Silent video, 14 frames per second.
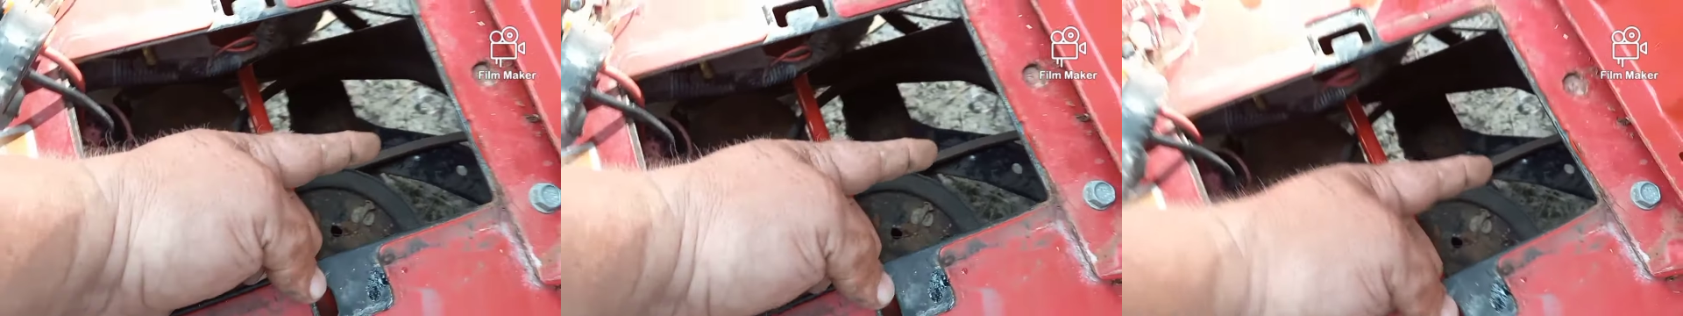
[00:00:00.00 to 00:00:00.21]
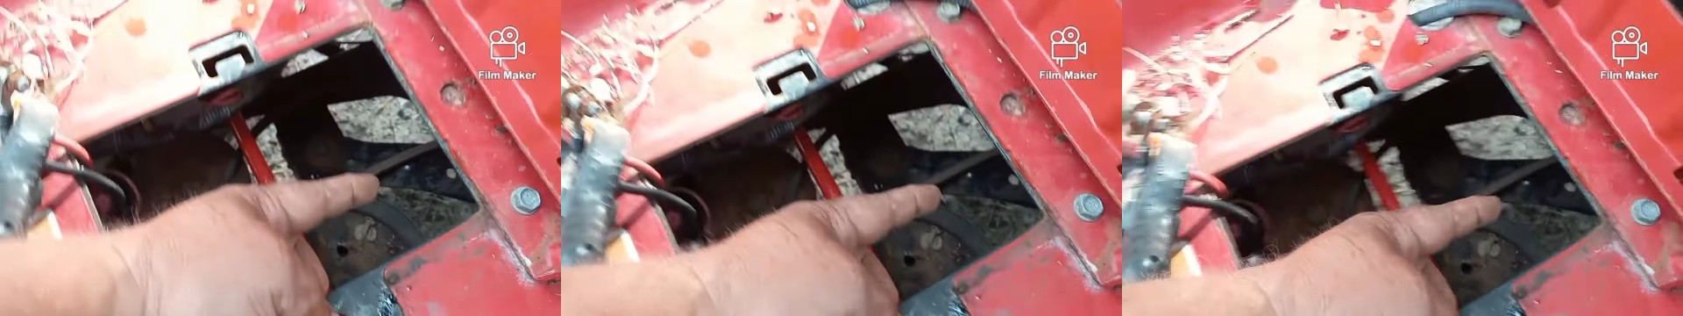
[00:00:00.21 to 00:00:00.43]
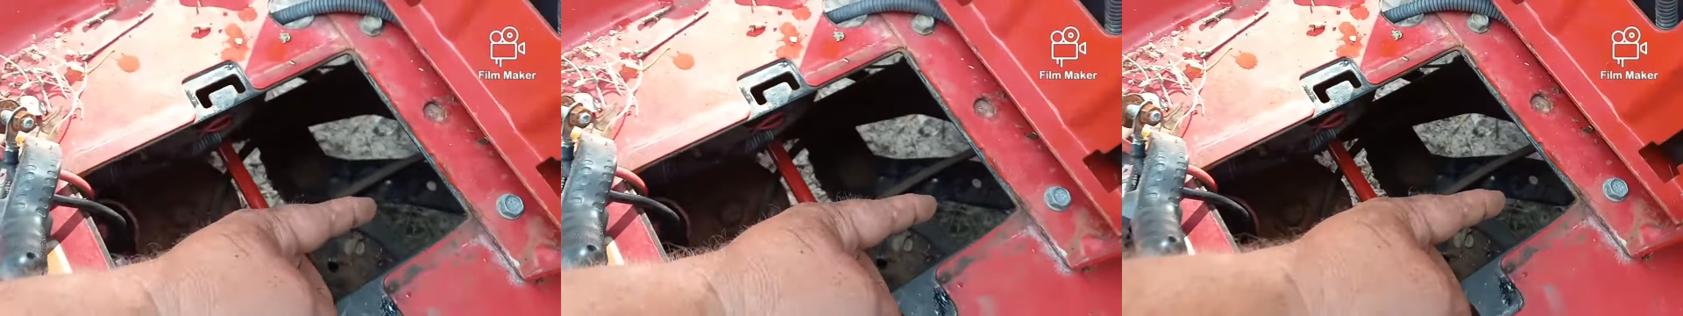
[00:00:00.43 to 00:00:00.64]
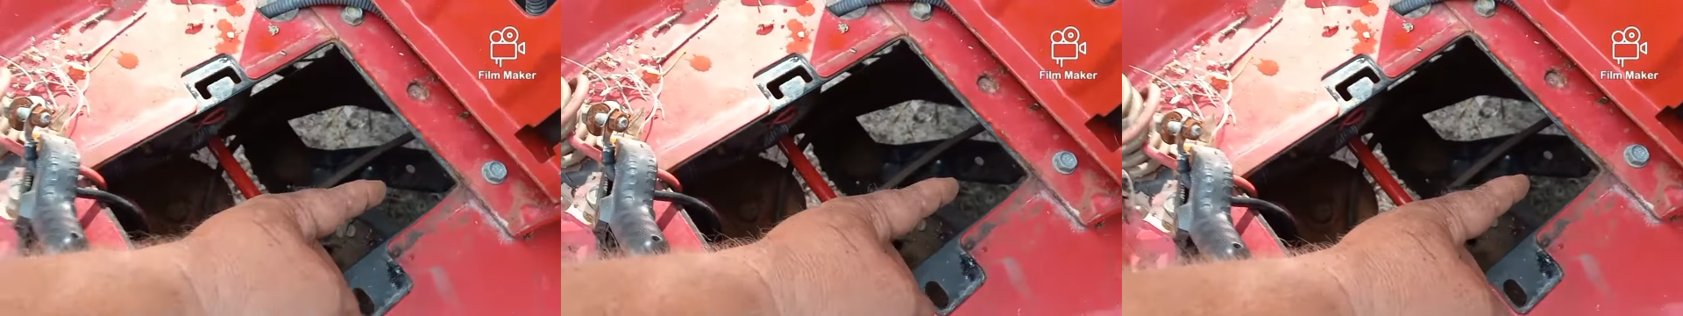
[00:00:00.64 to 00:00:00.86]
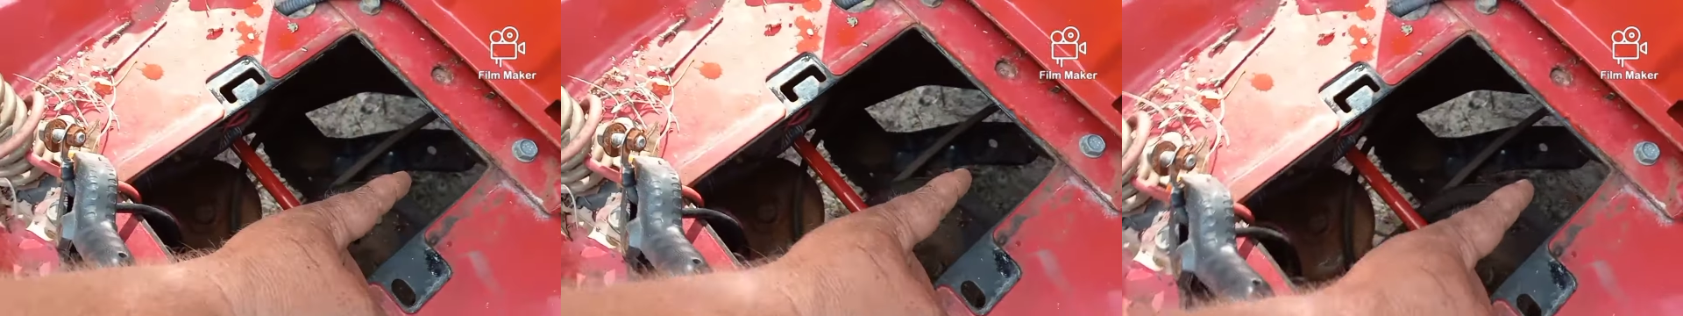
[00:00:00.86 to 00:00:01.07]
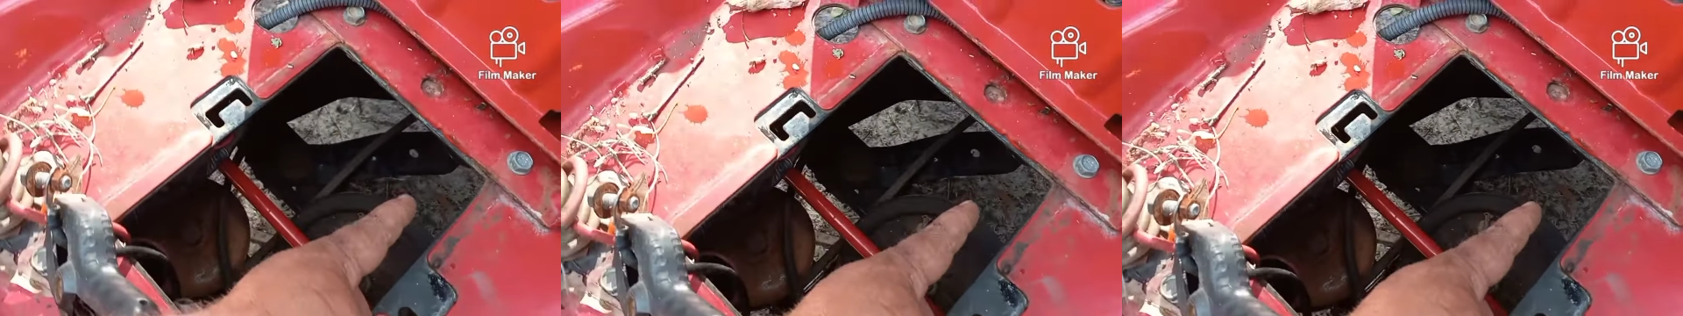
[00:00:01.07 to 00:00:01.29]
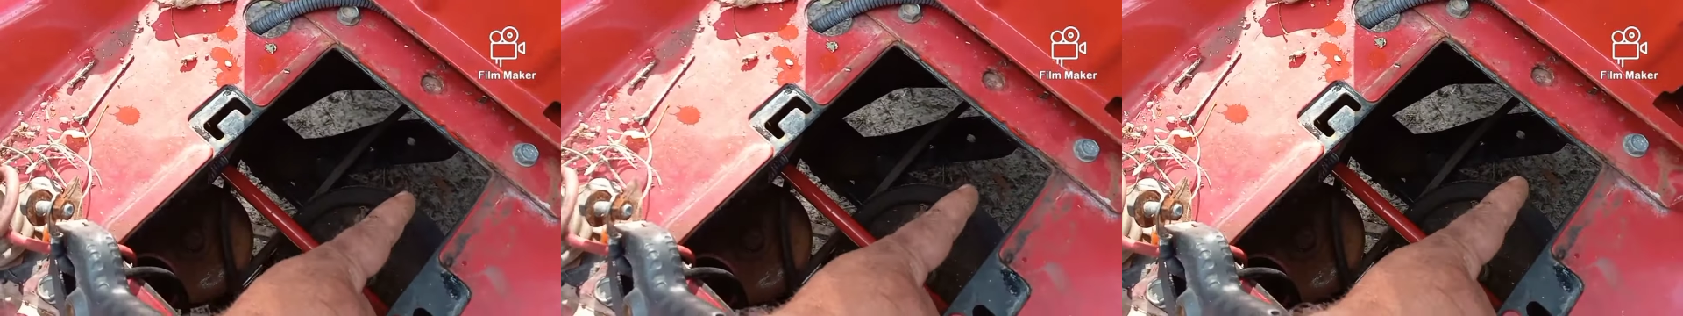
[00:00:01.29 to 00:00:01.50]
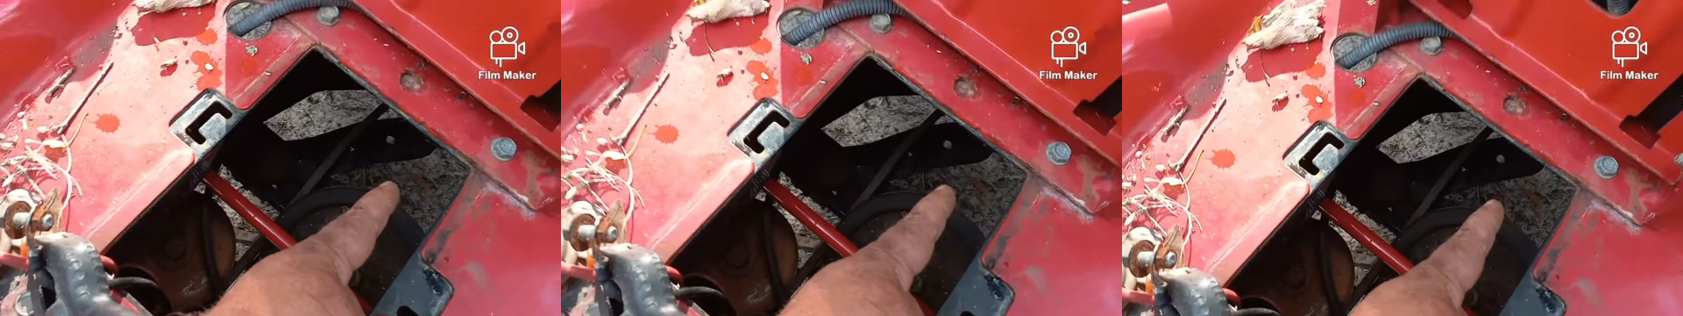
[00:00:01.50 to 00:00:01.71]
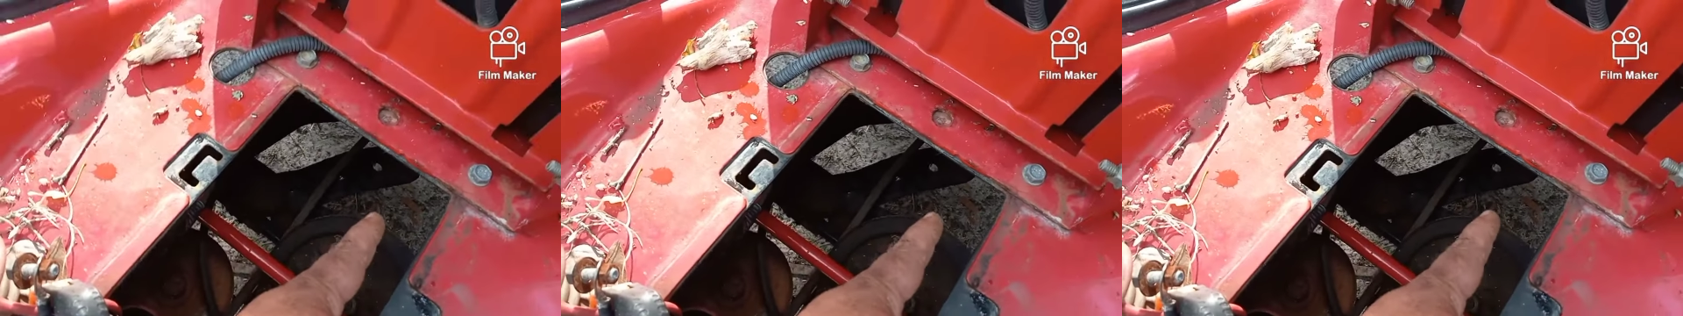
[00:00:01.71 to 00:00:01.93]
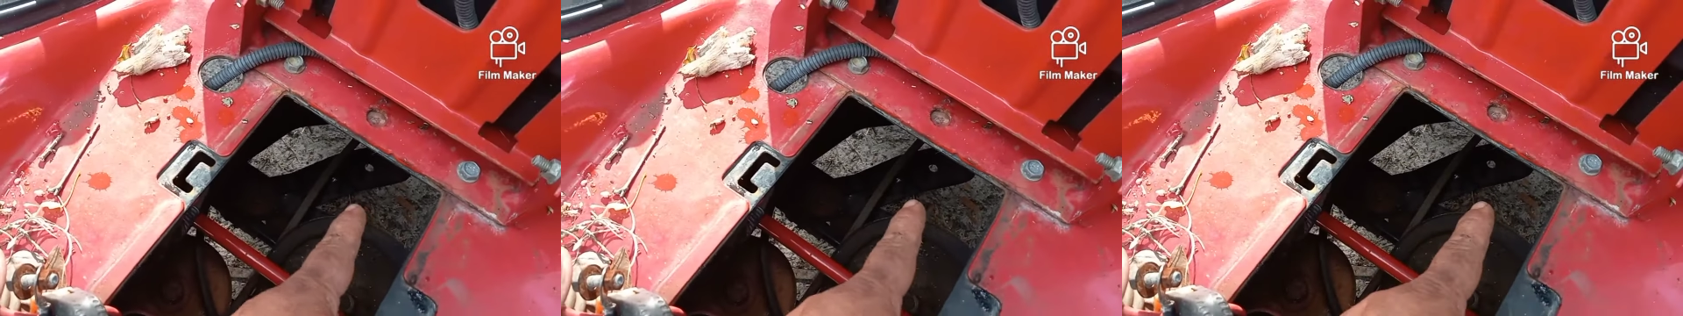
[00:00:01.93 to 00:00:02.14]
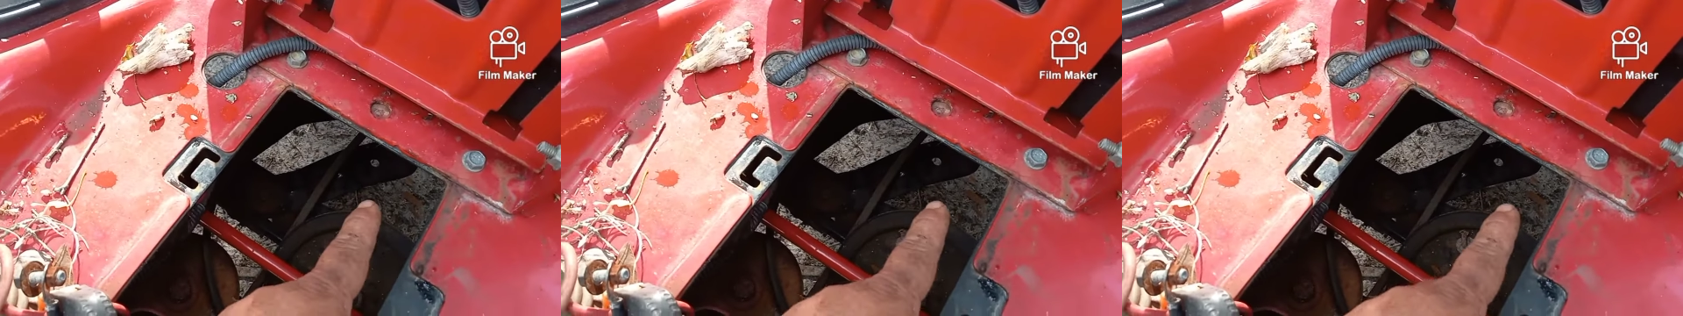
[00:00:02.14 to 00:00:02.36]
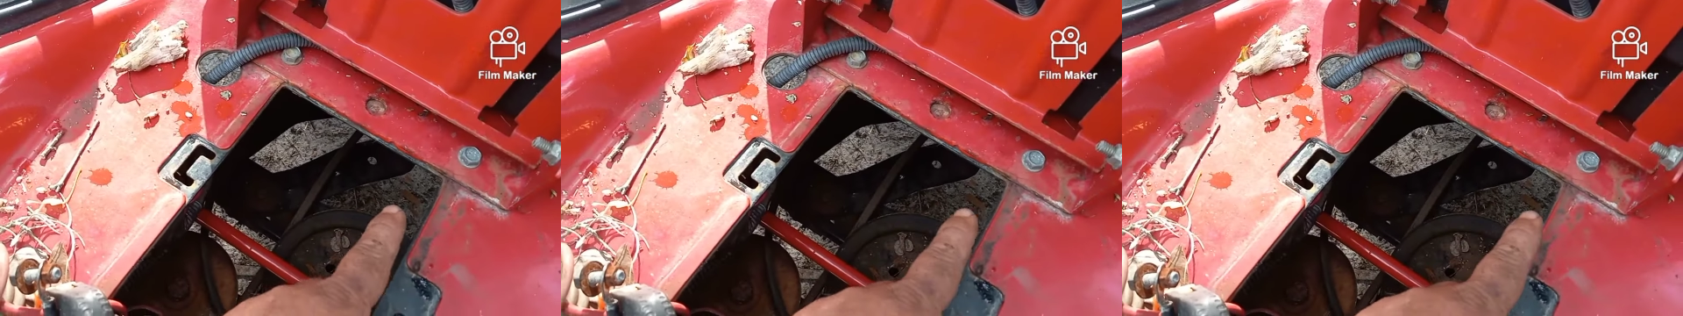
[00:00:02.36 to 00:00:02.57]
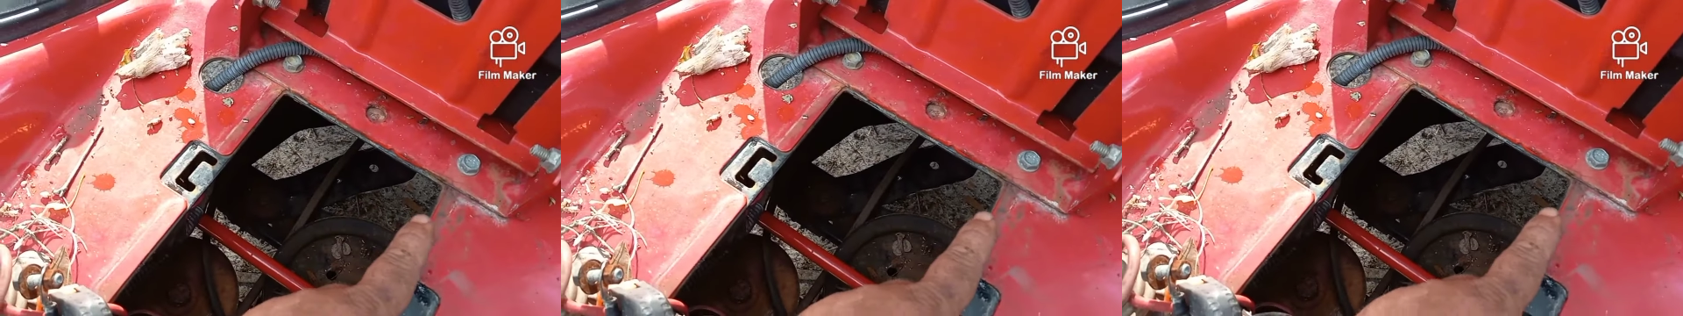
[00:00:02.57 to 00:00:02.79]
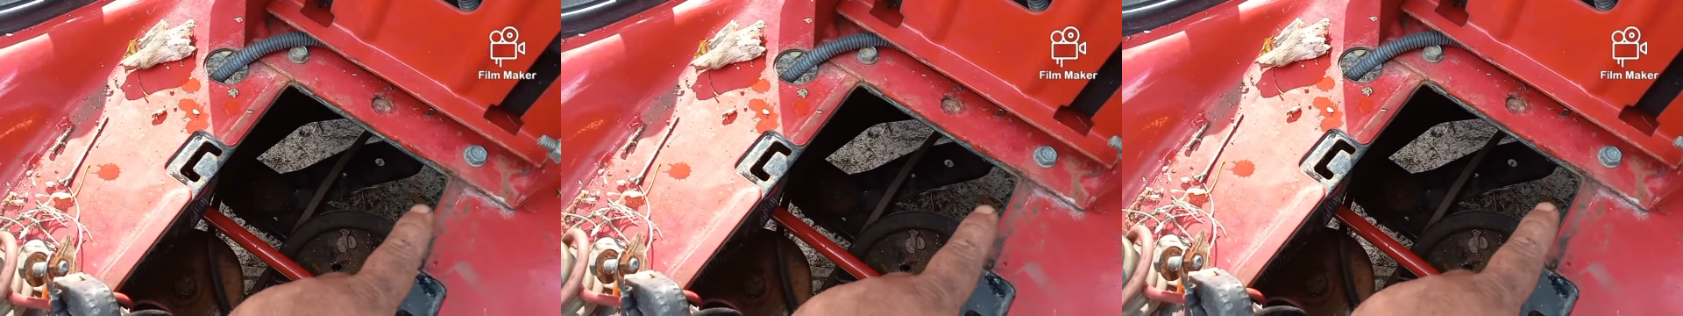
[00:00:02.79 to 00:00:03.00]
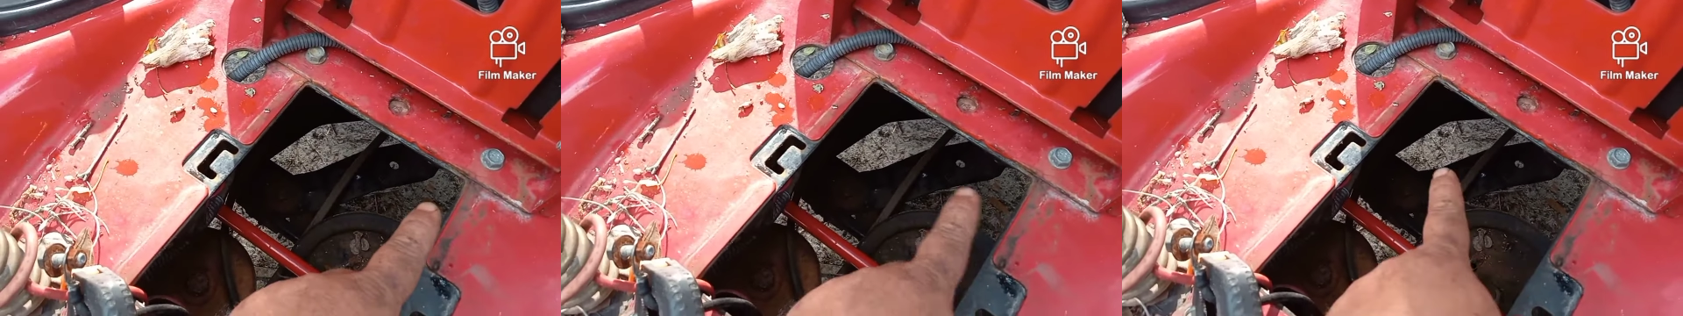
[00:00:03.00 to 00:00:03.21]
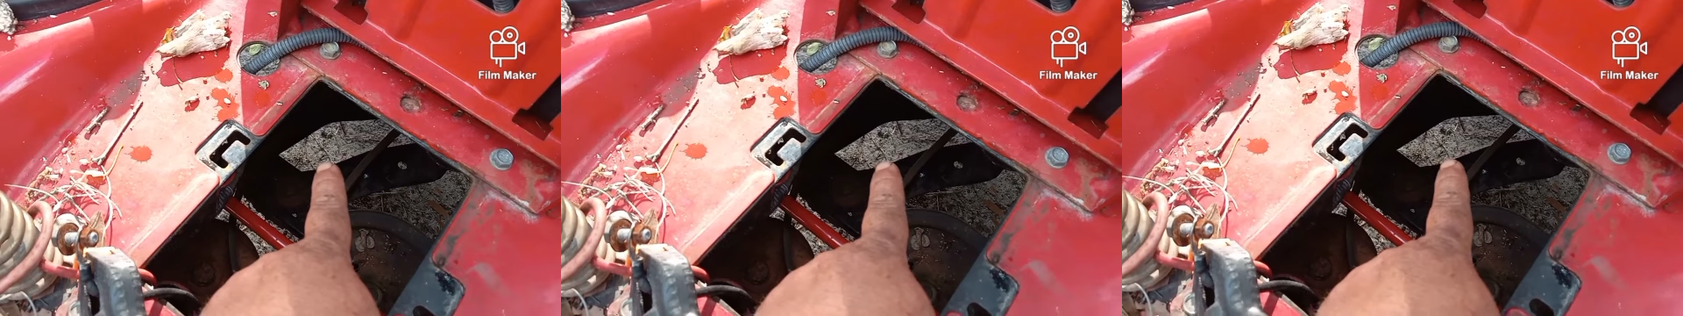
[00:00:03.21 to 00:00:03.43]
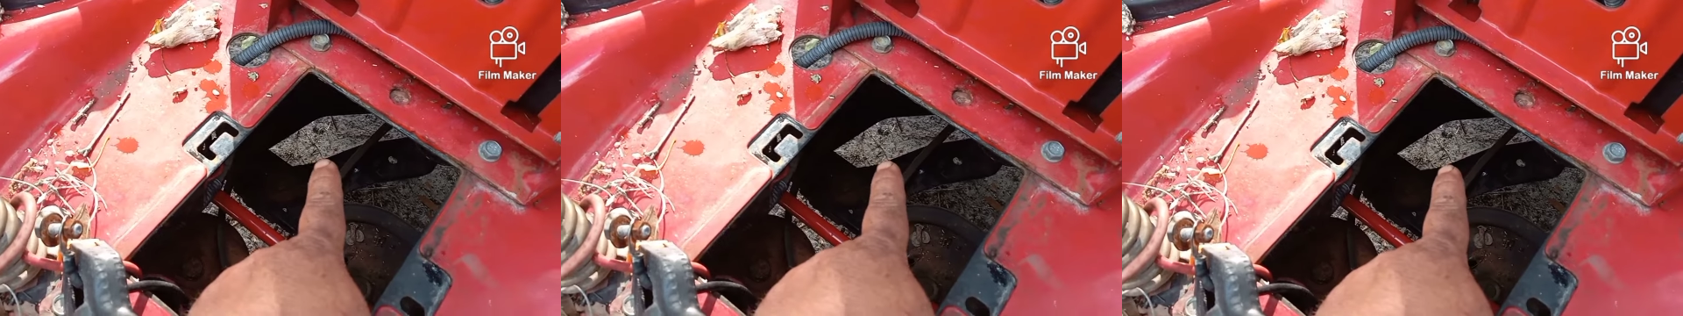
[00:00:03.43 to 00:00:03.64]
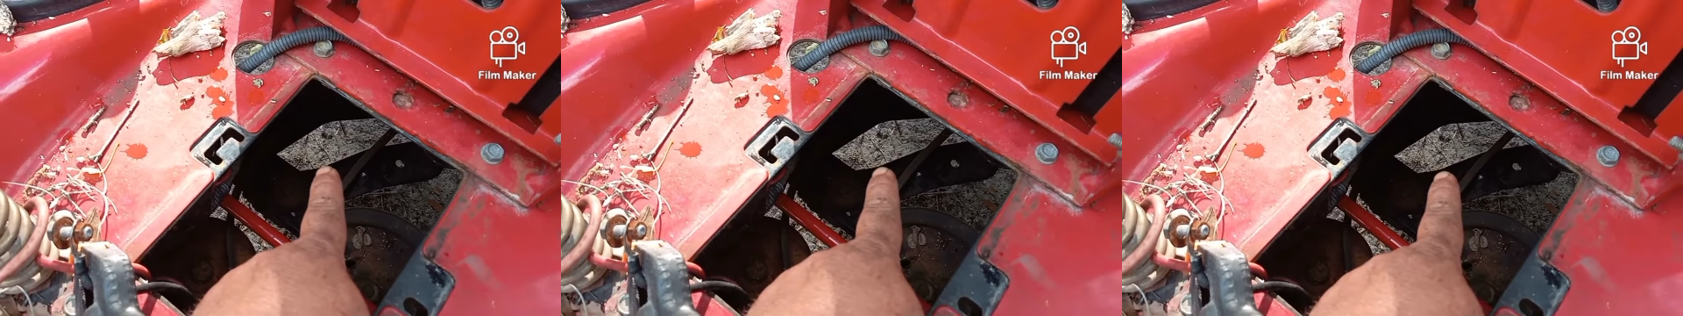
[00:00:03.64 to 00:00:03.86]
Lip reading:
[unreadable: no face in view]